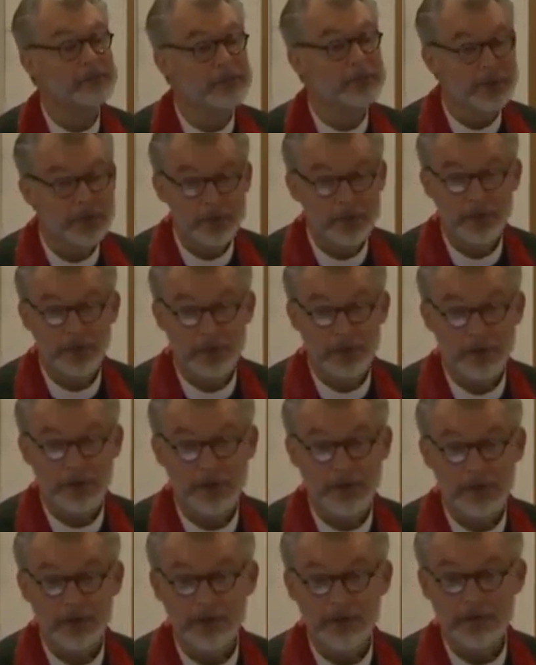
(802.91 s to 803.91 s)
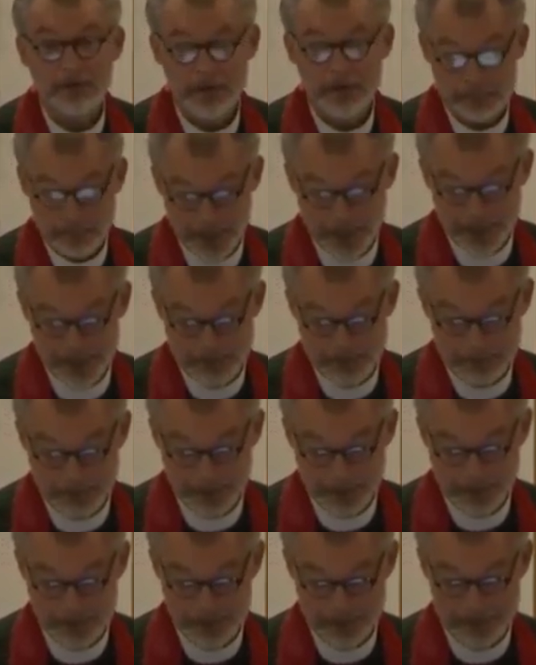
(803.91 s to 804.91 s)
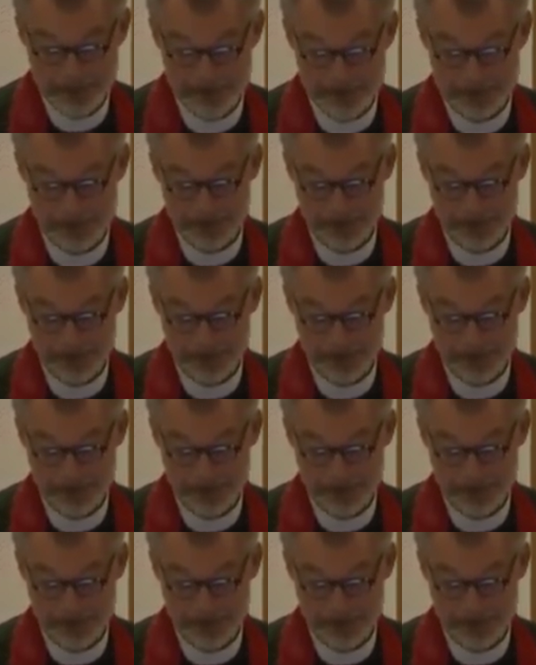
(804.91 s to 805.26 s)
burden these past months,